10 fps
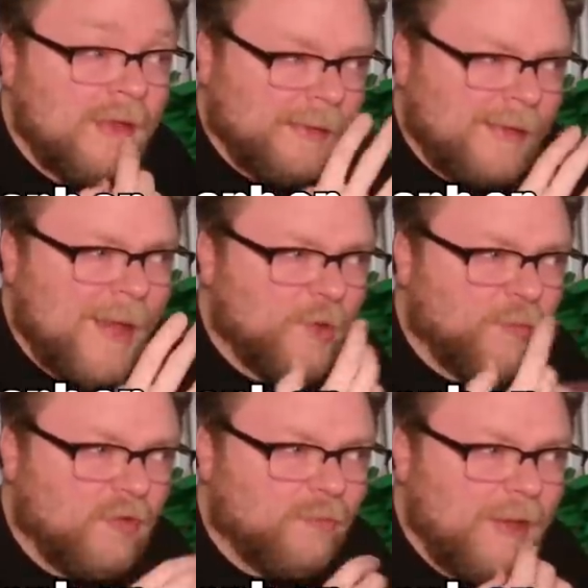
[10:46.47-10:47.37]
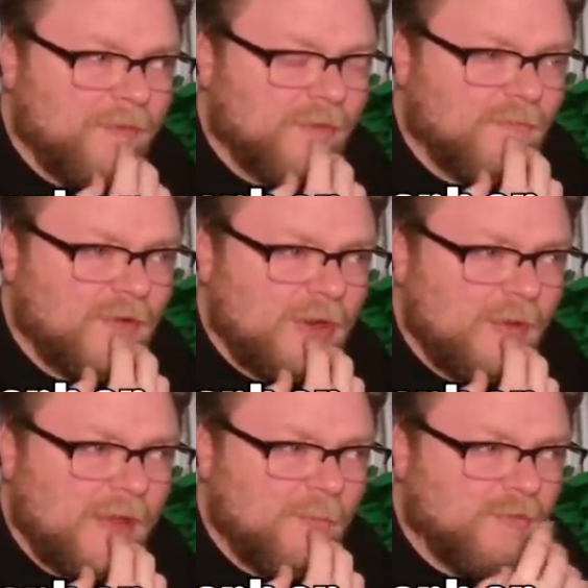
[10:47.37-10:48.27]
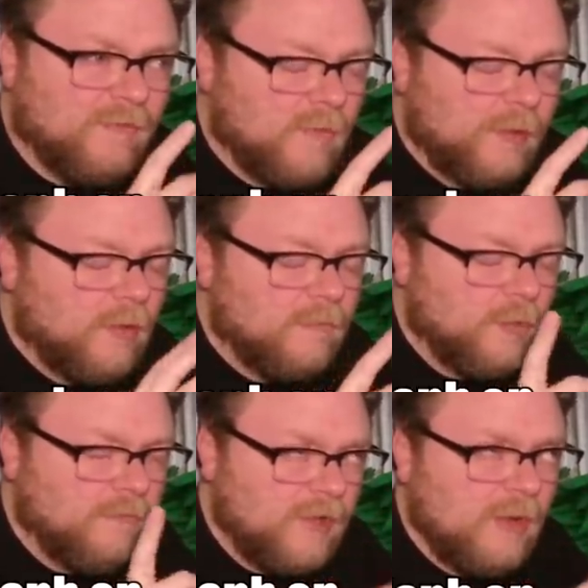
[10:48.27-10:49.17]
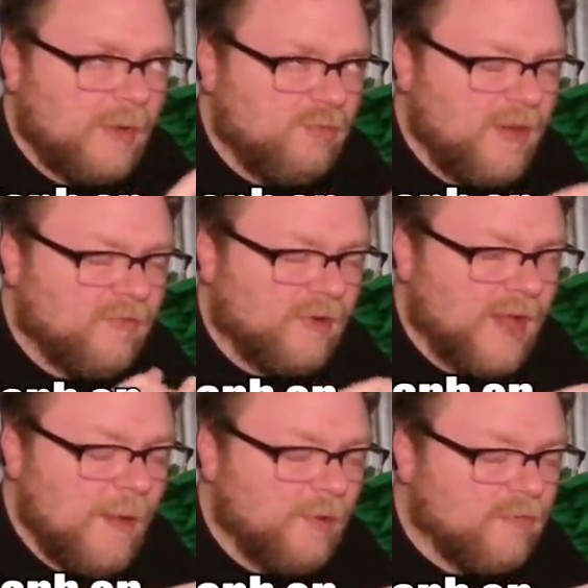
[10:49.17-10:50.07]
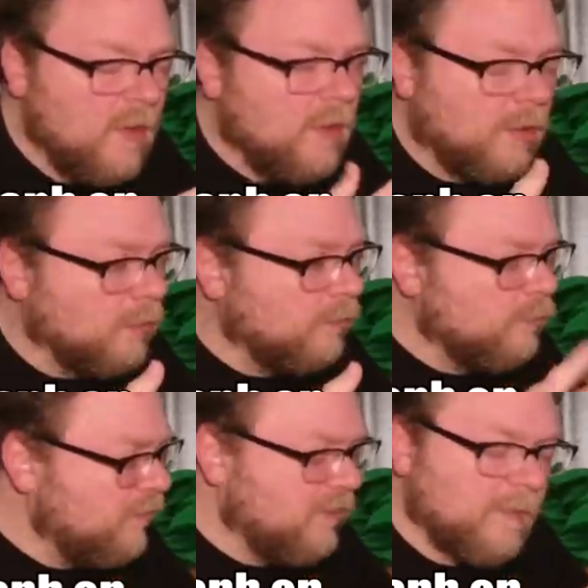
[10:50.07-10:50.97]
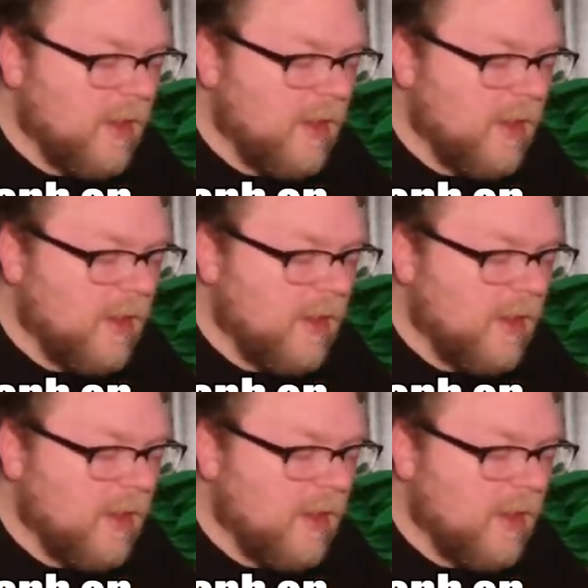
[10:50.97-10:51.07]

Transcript: And comic books based on video games, and video games based on comics or movies,